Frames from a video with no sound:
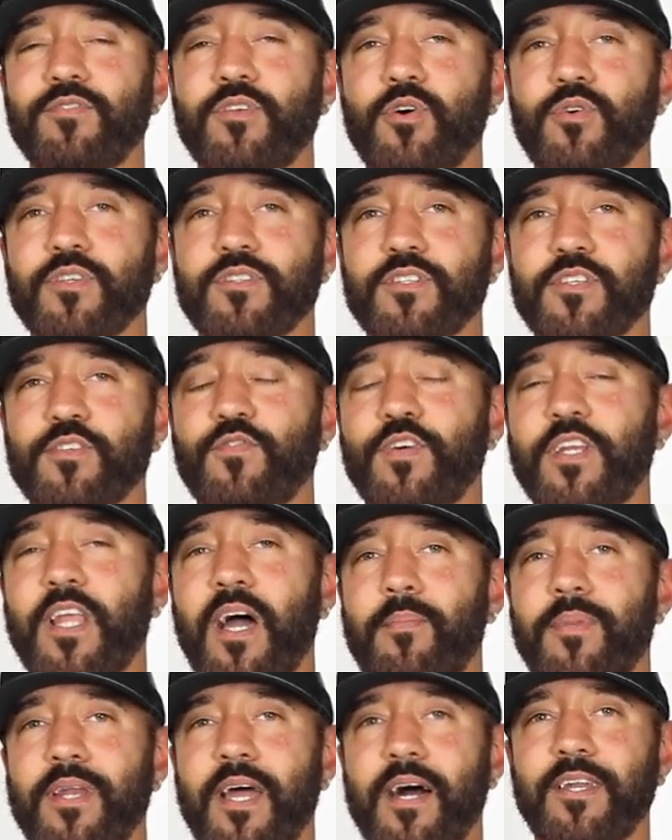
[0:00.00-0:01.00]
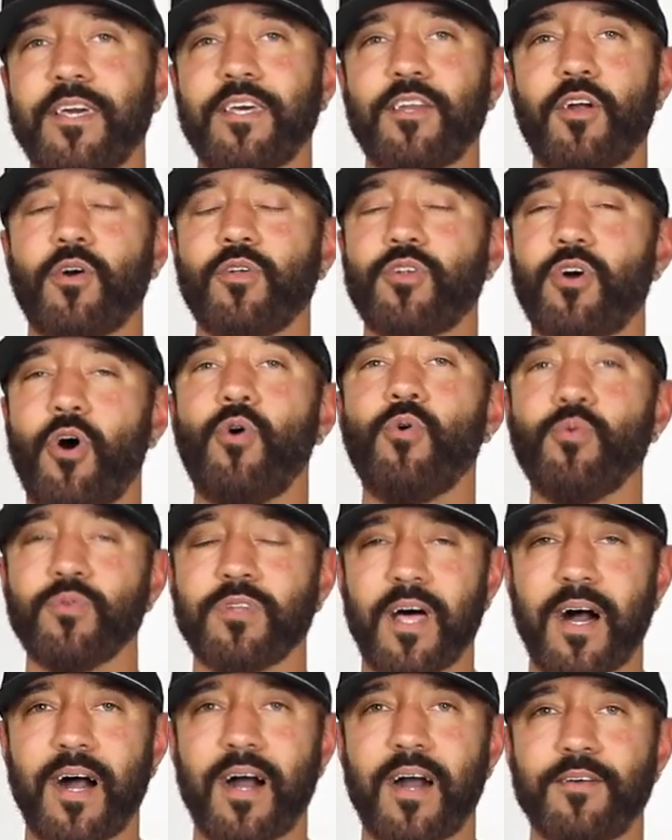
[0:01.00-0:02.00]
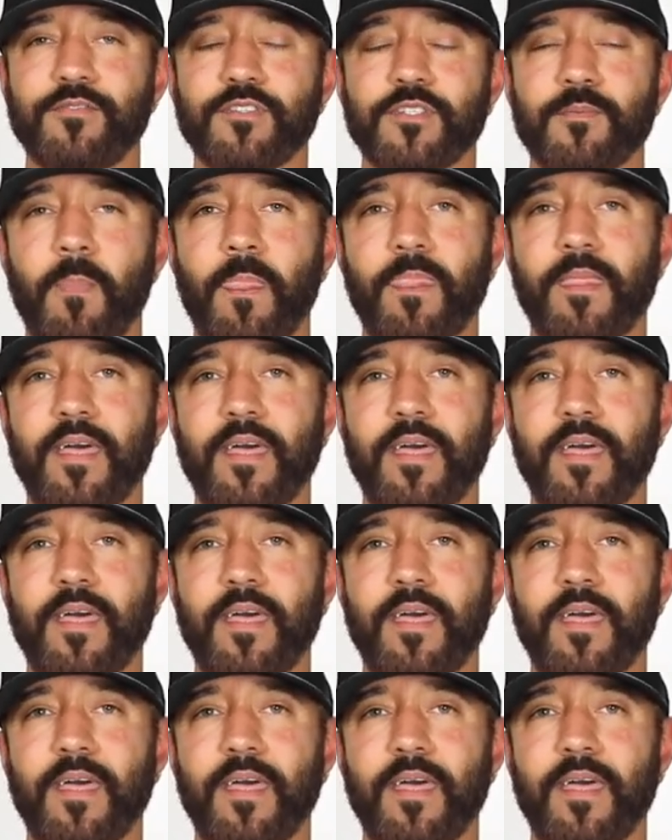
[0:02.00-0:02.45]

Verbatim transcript: noticed this phenomenon in our own lives.